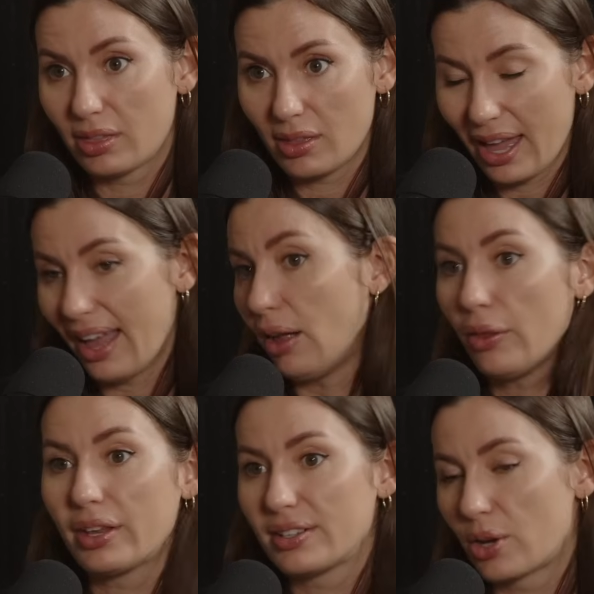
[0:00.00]
the hell
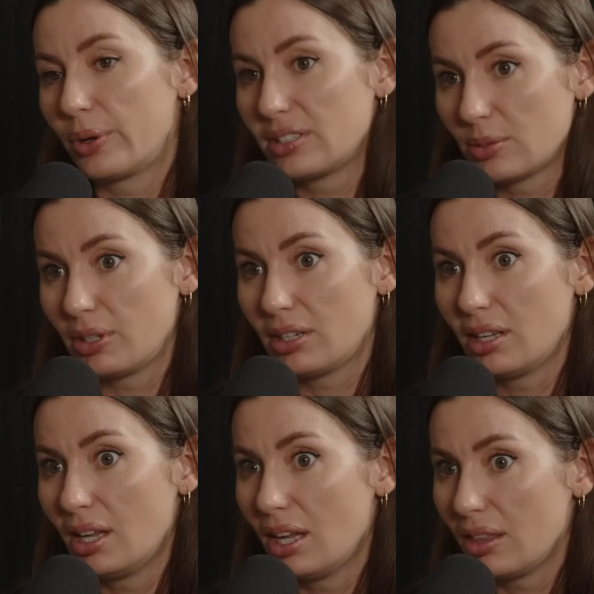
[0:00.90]
that is going to be
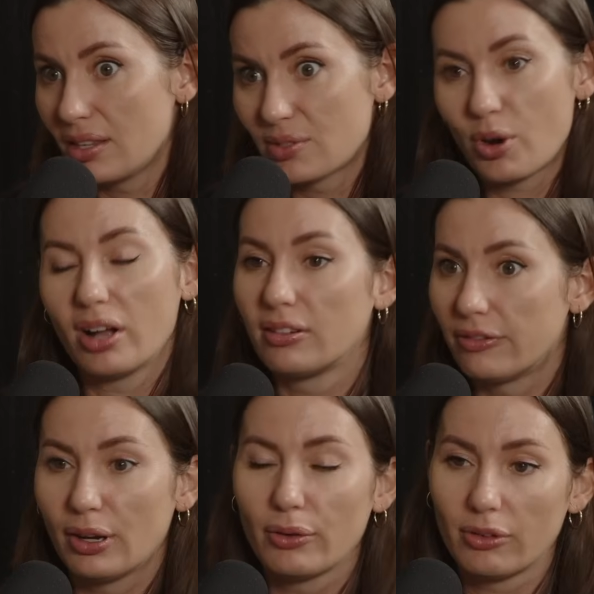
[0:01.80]
this rocket fire from